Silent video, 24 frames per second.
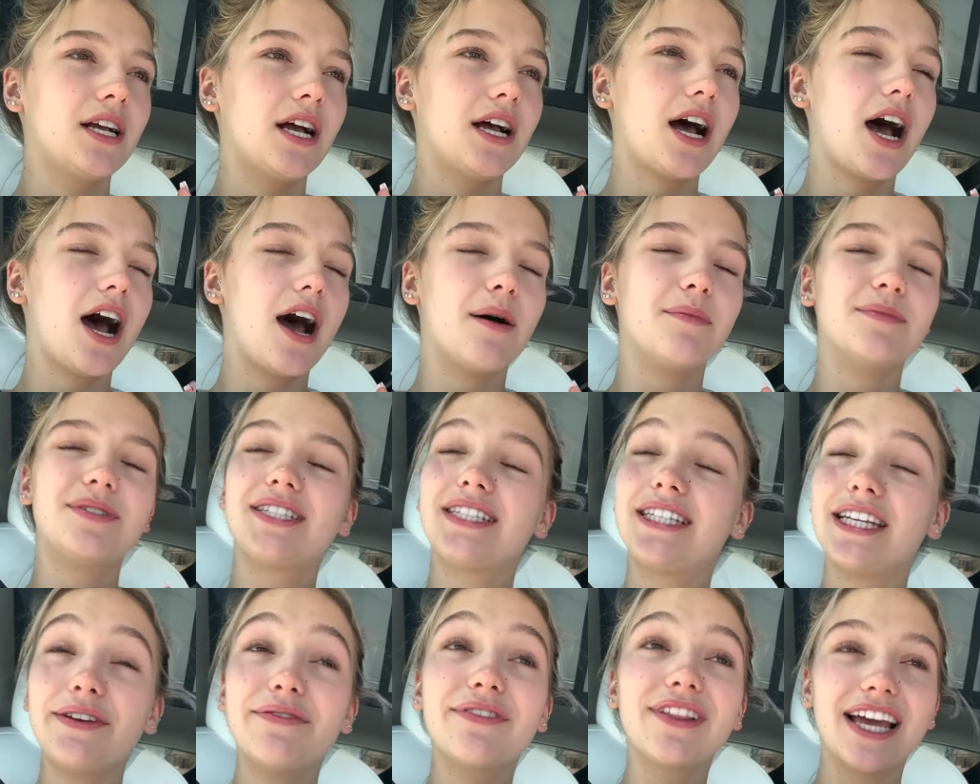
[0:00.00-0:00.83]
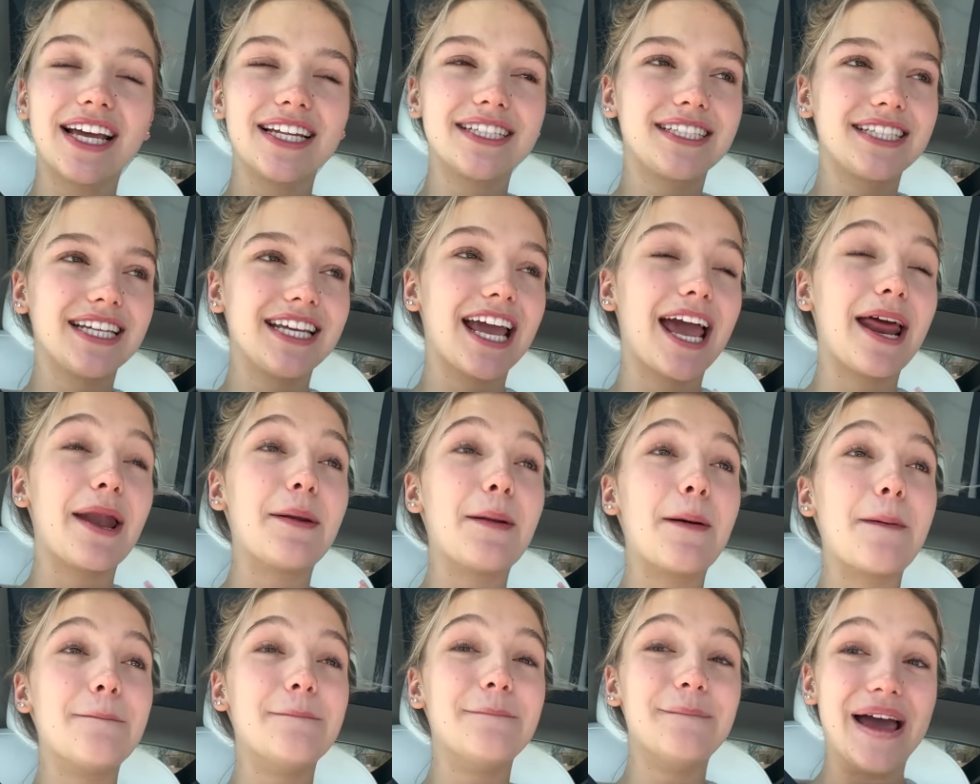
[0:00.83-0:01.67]
um, Steve Lacy,
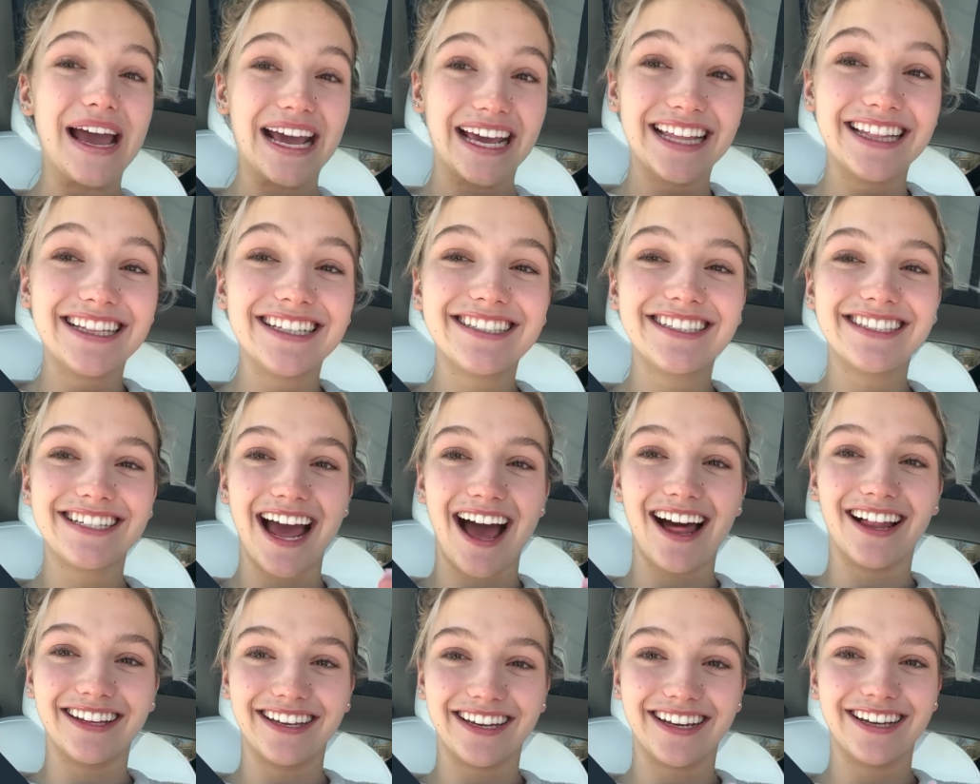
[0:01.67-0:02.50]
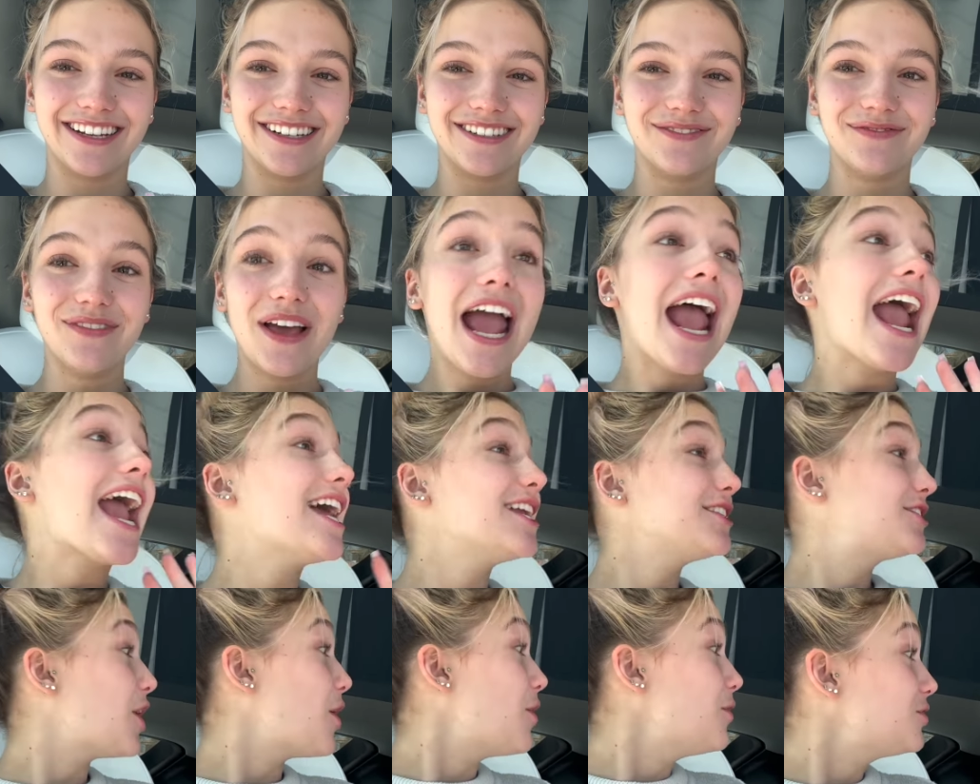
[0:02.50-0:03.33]
and Megan Thee Stallion. And,
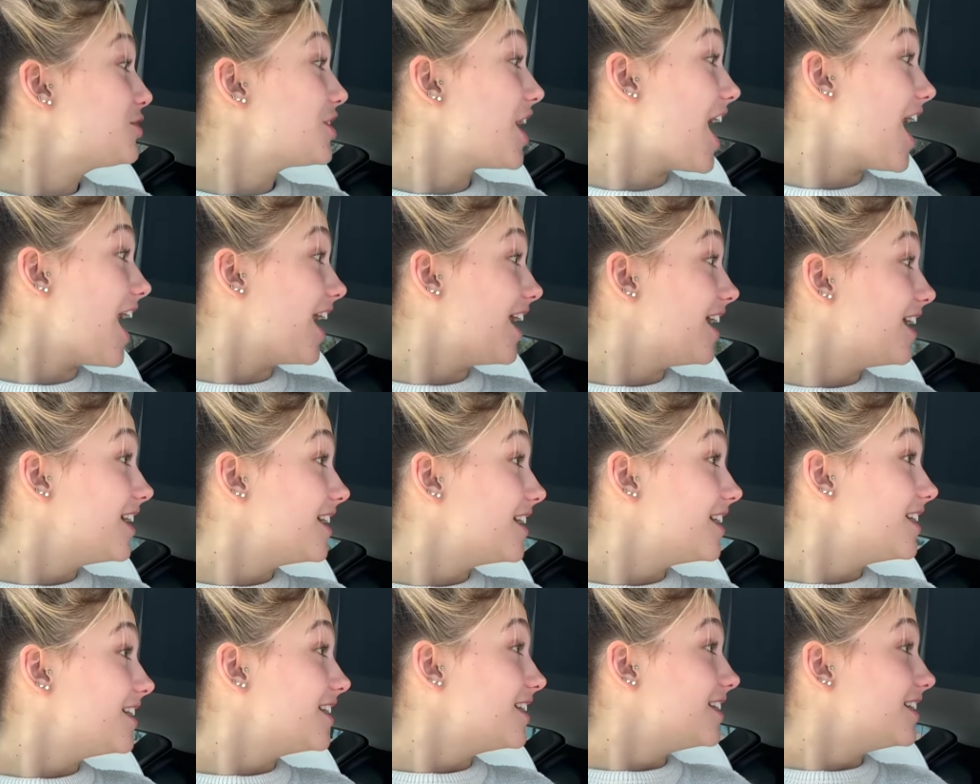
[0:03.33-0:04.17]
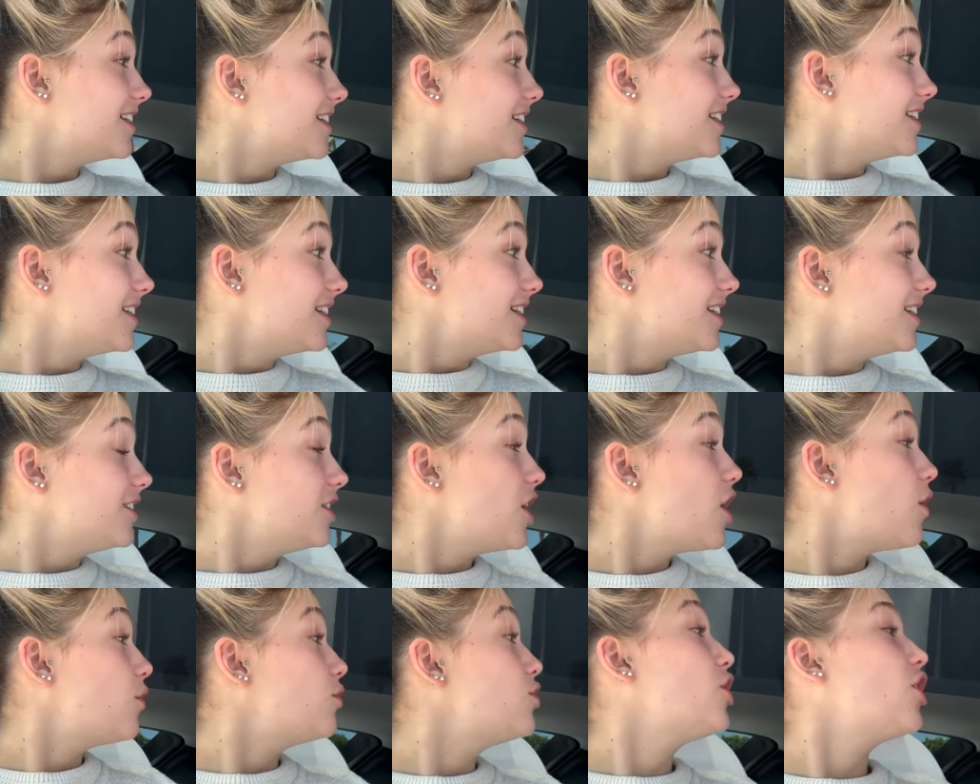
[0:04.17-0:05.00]
and Doja.
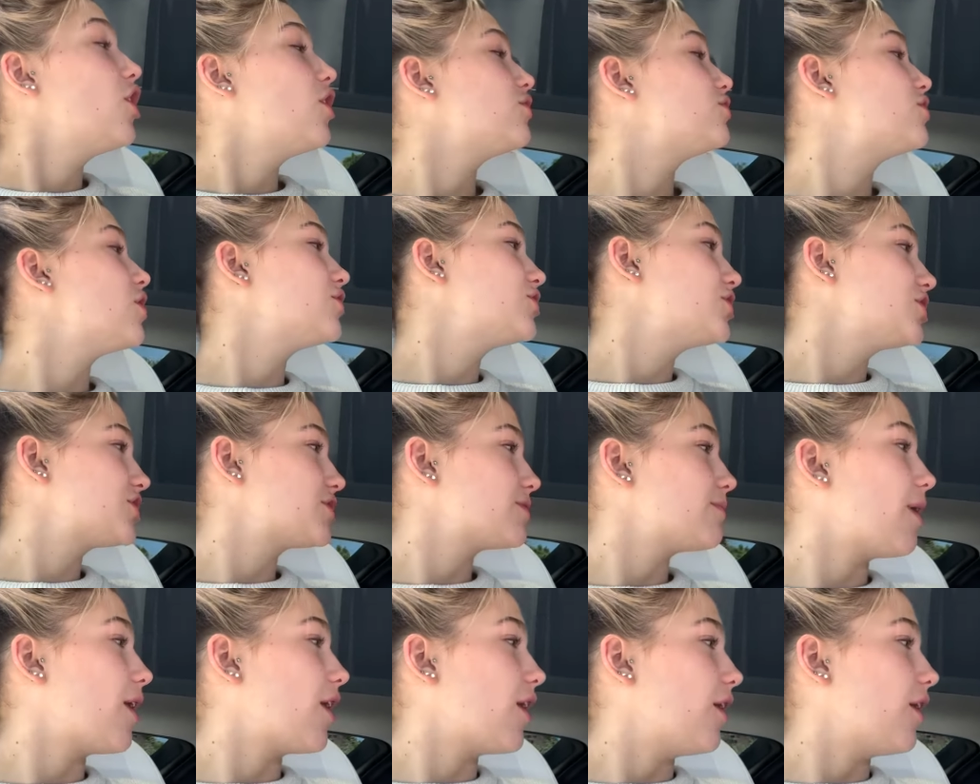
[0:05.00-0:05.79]
No, no, no, just tomorrow.